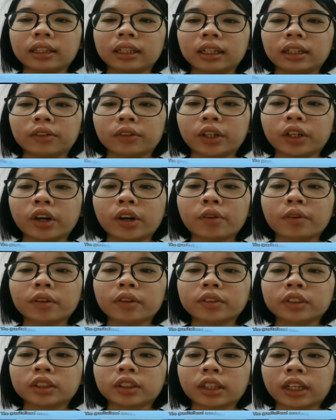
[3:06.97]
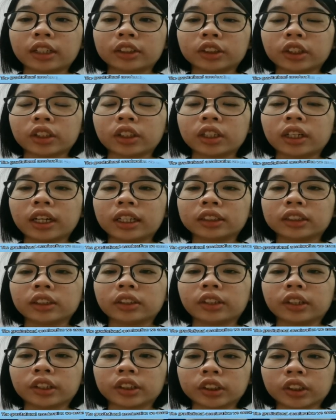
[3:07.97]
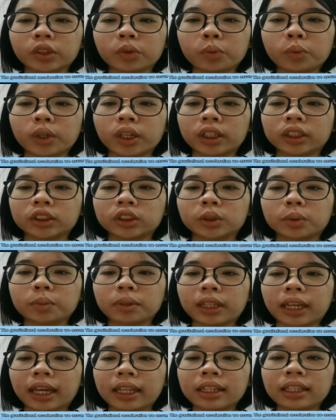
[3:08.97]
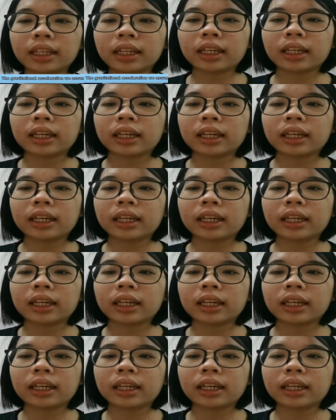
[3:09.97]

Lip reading: The gravitational acceleration we assume that